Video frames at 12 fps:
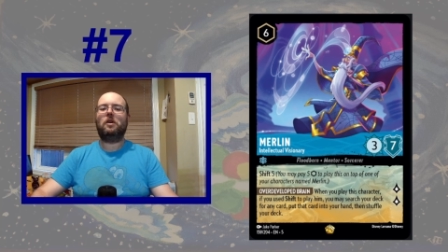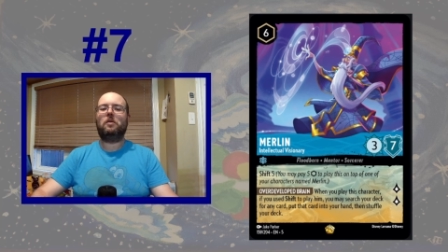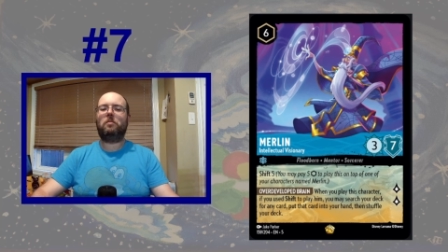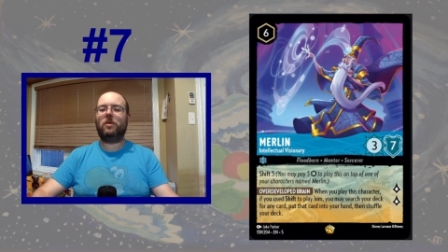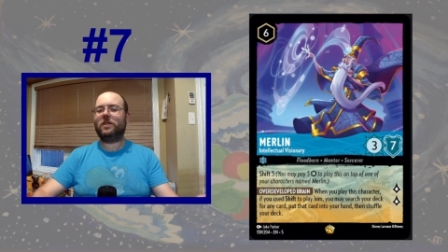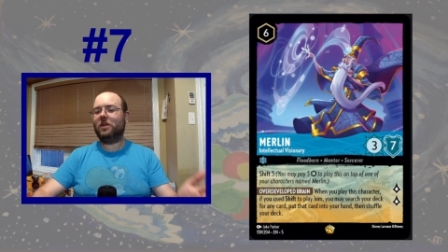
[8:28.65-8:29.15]

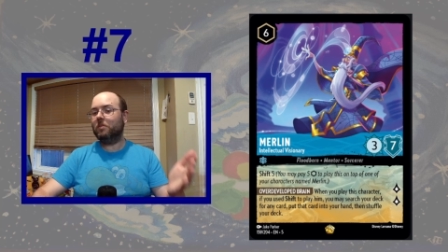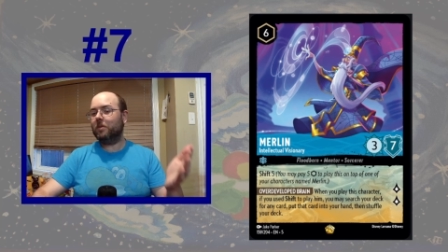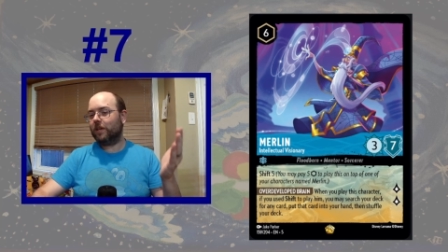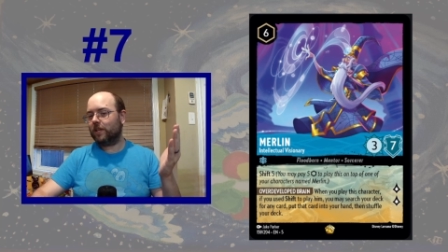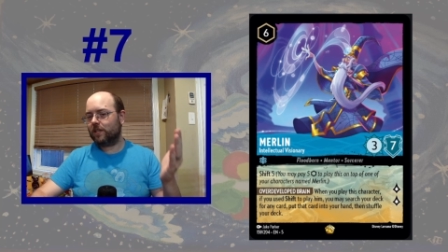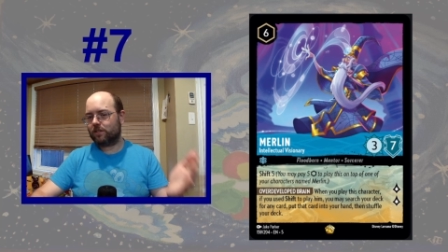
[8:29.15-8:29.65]
But the
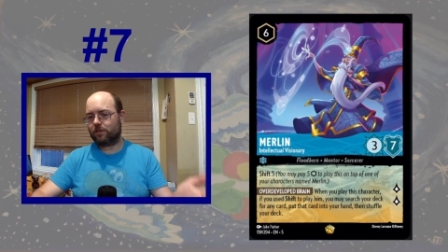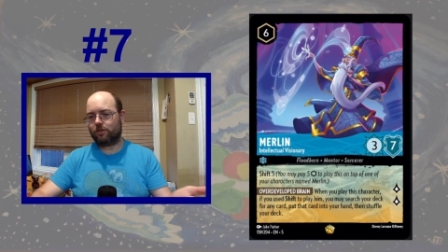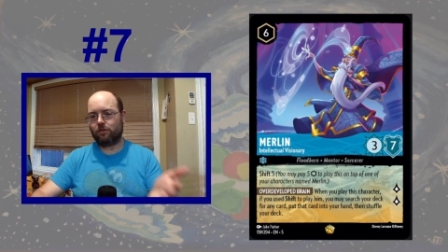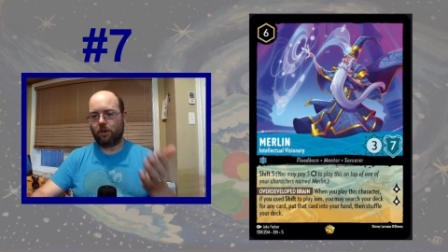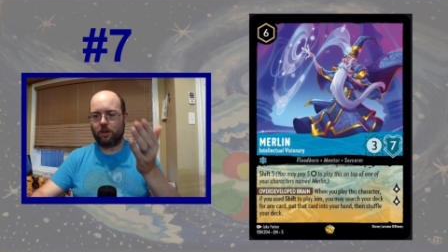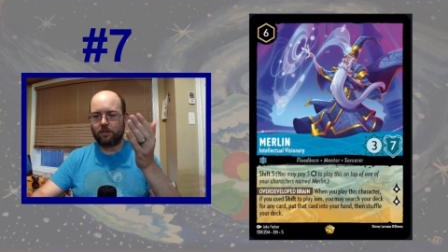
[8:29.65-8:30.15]
ability is
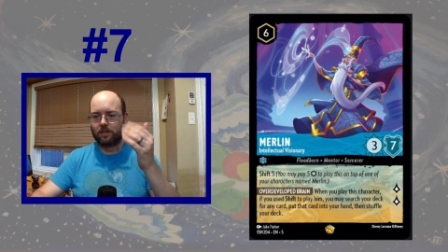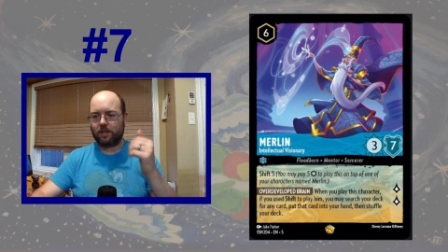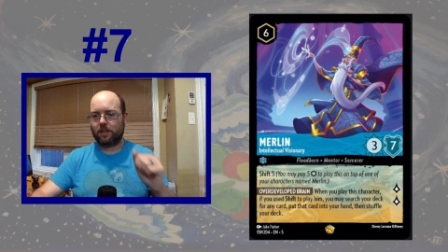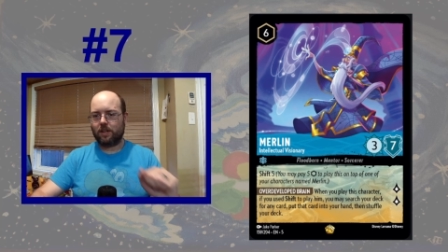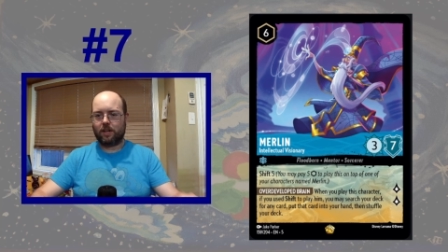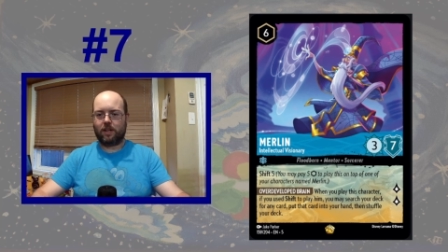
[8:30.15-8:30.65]
strong,
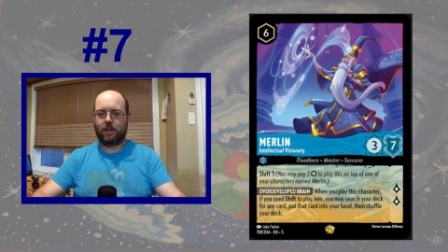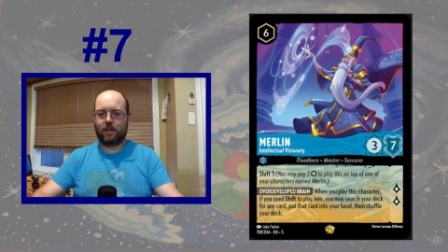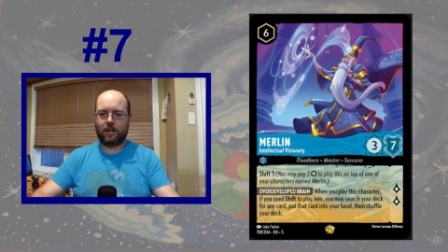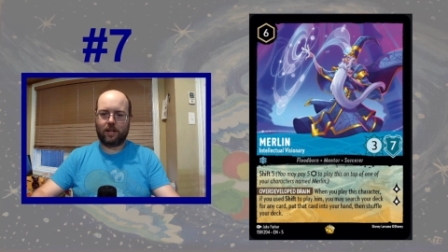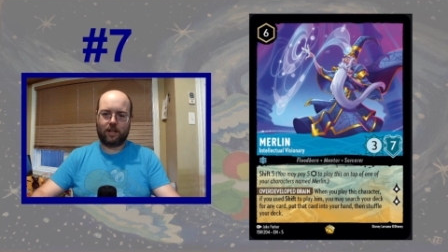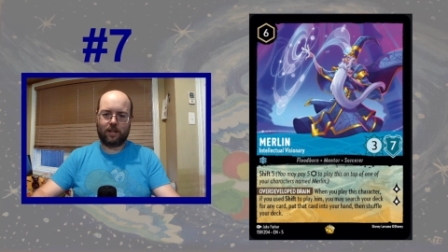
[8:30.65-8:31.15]

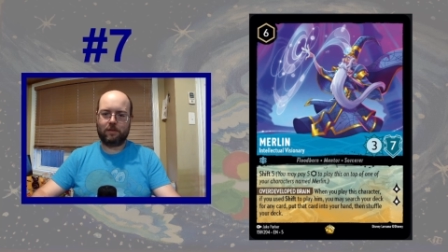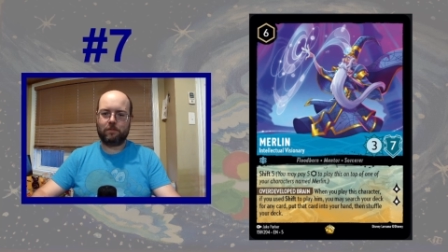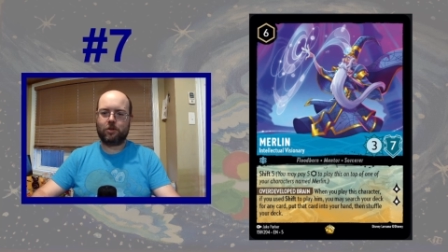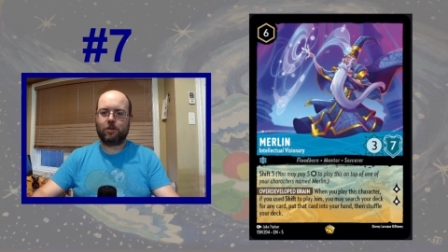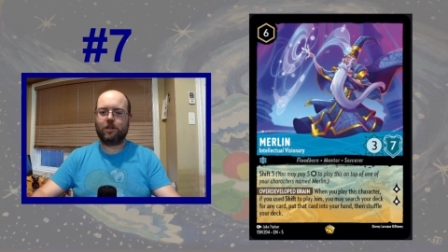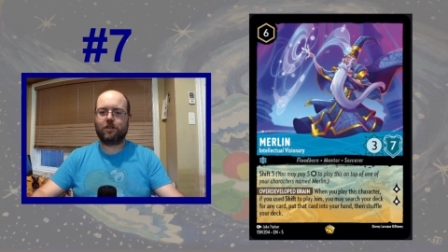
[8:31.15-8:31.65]
and I'm
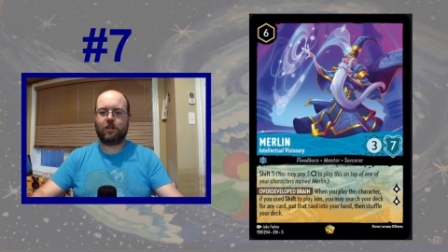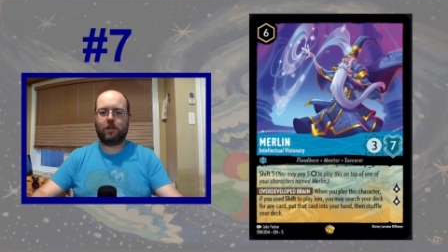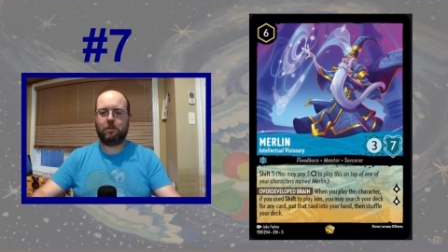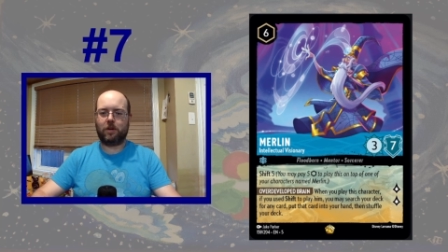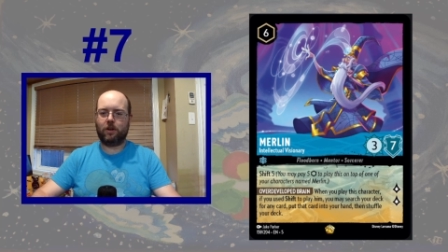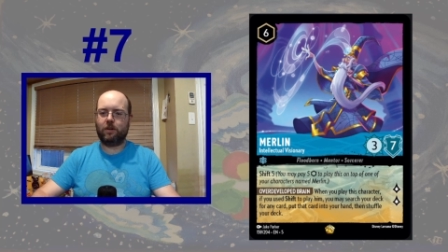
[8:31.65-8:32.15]
sure there's going to
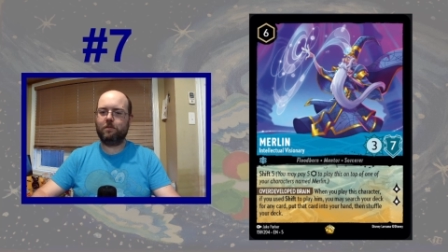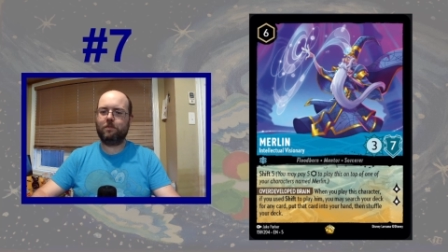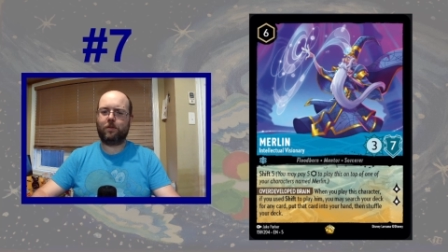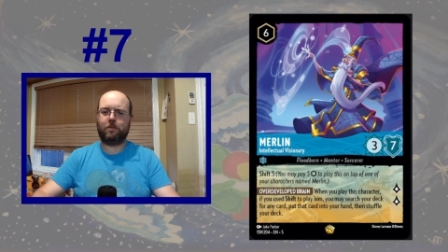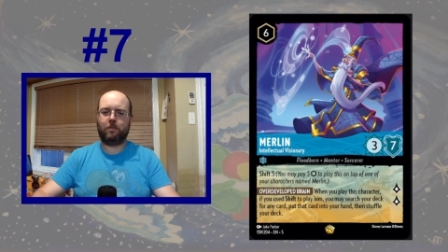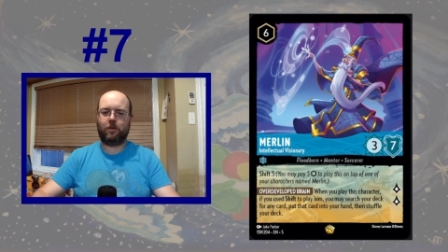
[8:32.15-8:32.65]
be a home
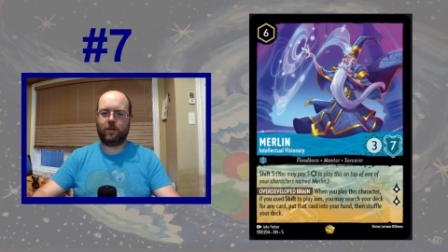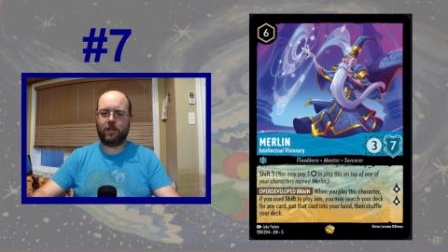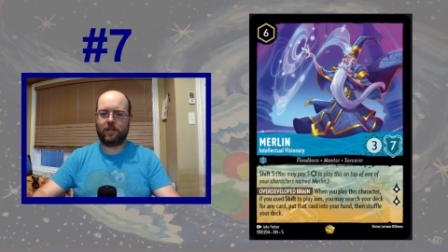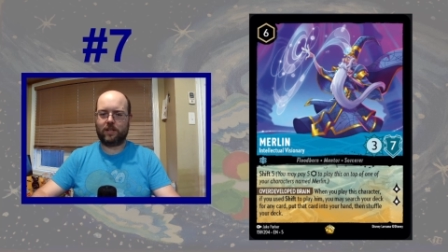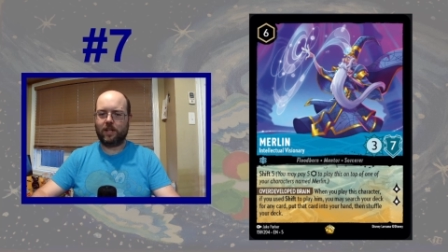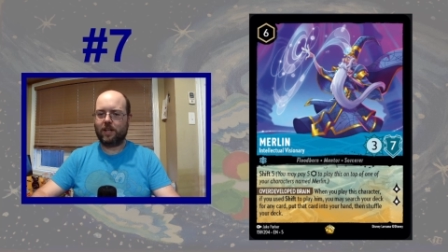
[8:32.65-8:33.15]
for Merlin